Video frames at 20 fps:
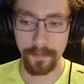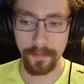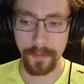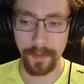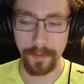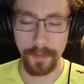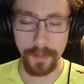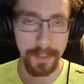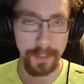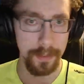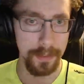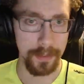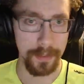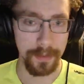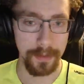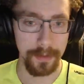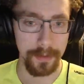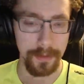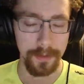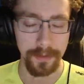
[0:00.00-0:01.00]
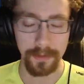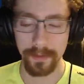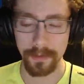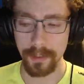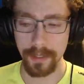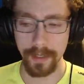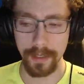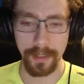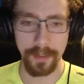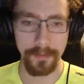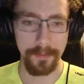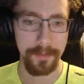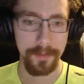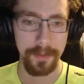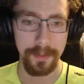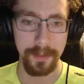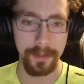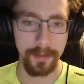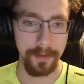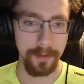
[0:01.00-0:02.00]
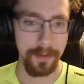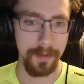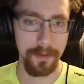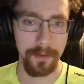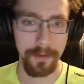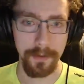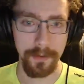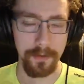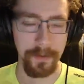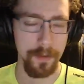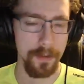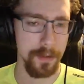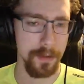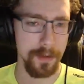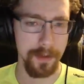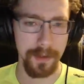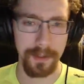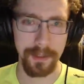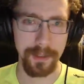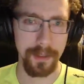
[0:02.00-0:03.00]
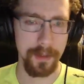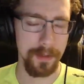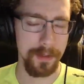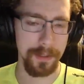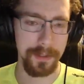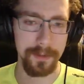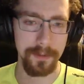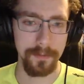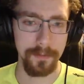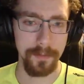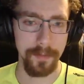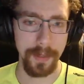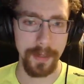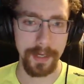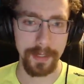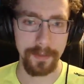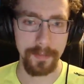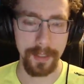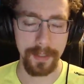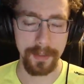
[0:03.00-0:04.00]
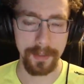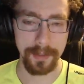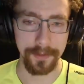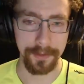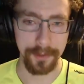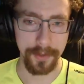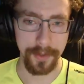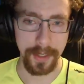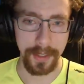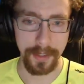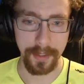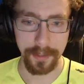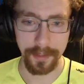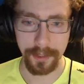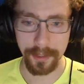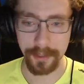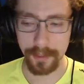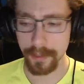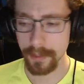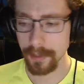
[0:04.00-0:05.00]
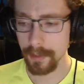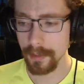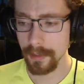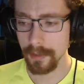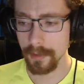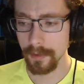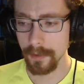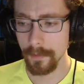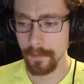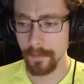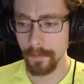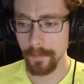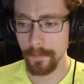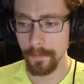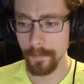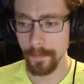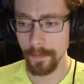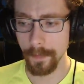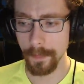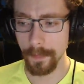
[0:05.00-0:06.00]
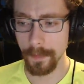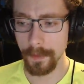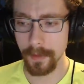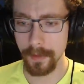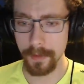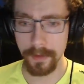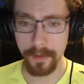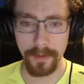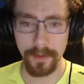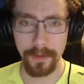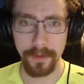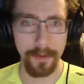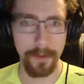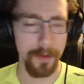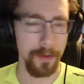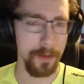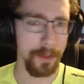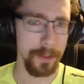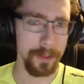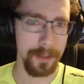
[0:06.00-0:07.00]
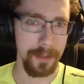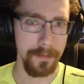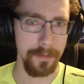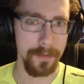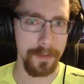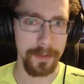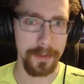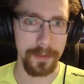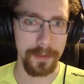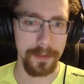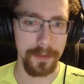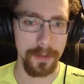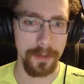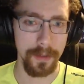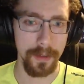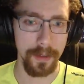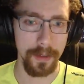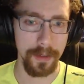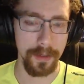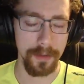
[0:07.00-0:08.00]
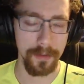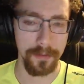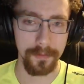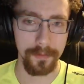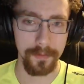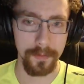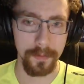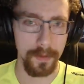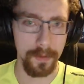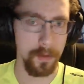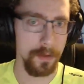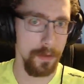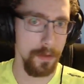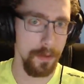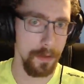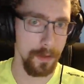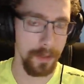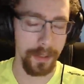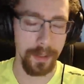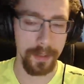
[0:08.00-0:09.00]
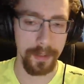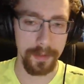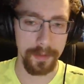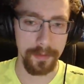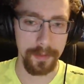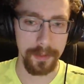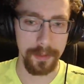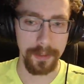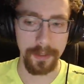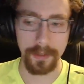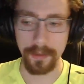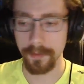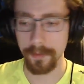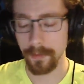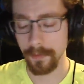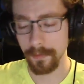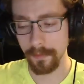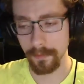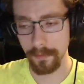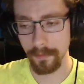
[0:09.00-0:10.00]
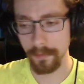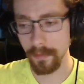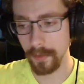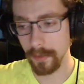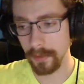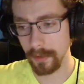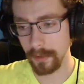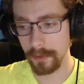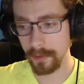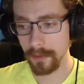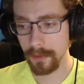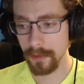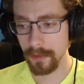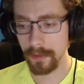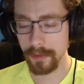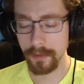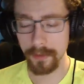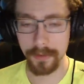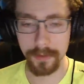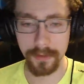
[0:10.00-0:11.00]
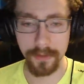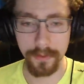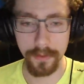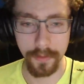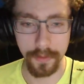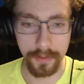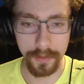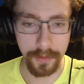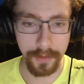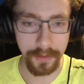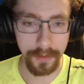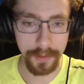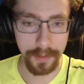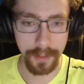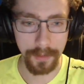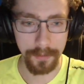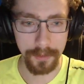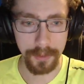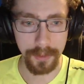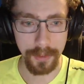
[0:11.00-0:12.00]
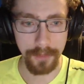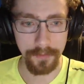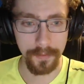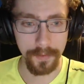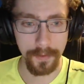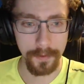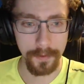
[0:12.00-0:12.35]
Masons set up to cause all this blackmailing trash. No, all that stuff is, anti-Christian and more towards New World Order type stuff.